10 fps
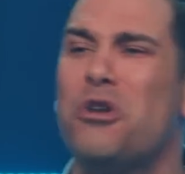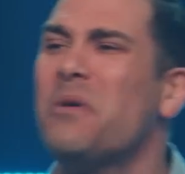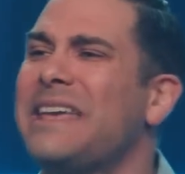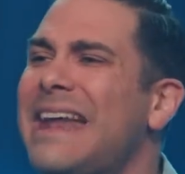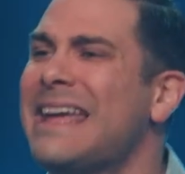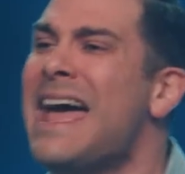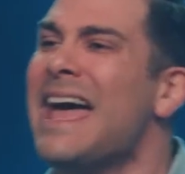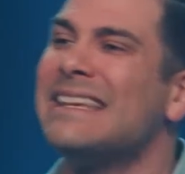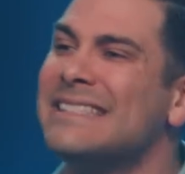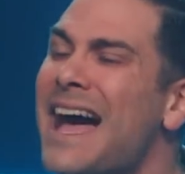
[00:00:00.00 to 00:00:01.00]
don't get
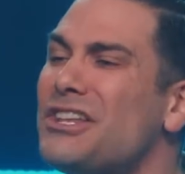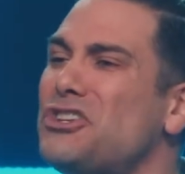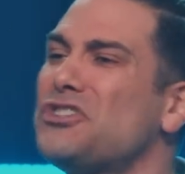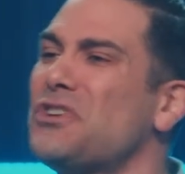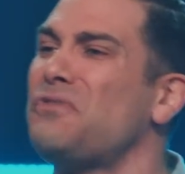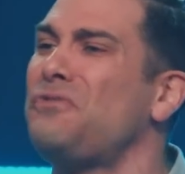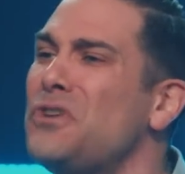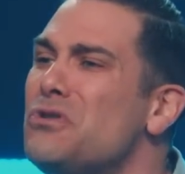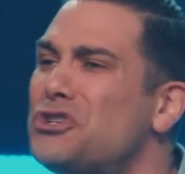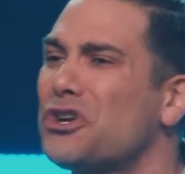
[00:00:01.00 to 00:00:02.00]
it, is not just a
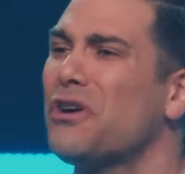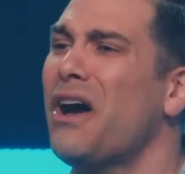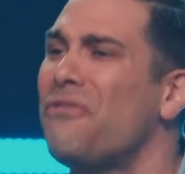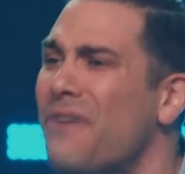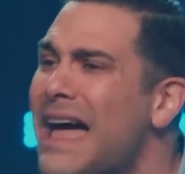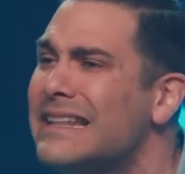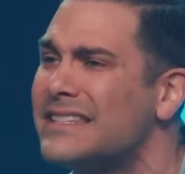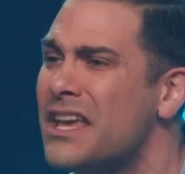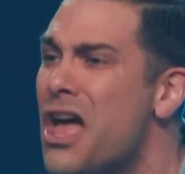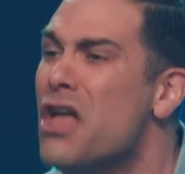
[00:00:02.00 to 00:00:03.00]
future
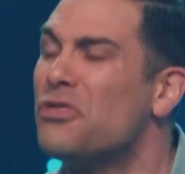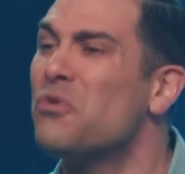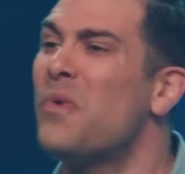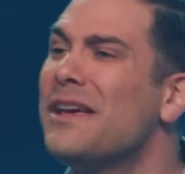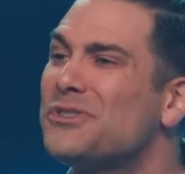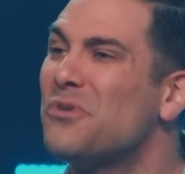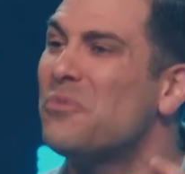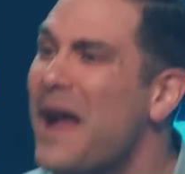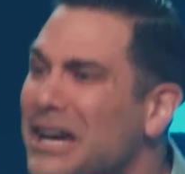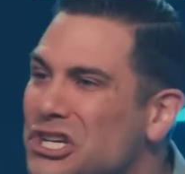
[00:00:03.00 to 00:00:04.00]
event. The
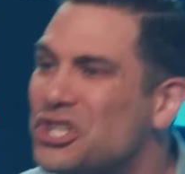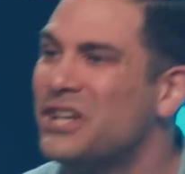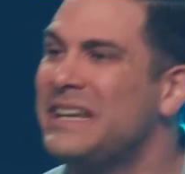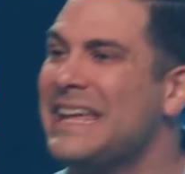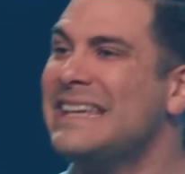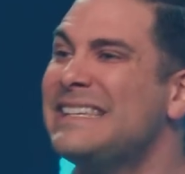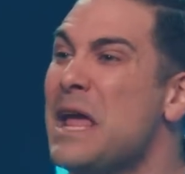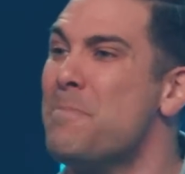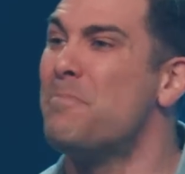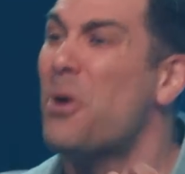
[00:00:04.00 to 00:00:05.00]
resurrection is
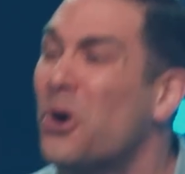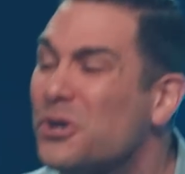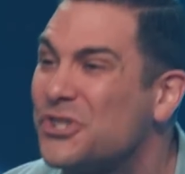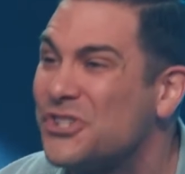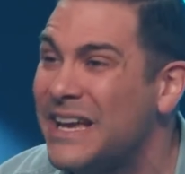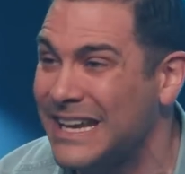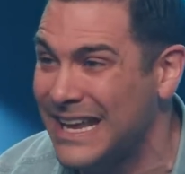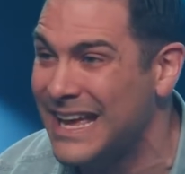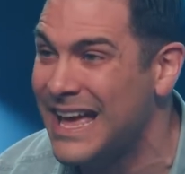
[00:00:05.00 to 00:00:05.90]
a person.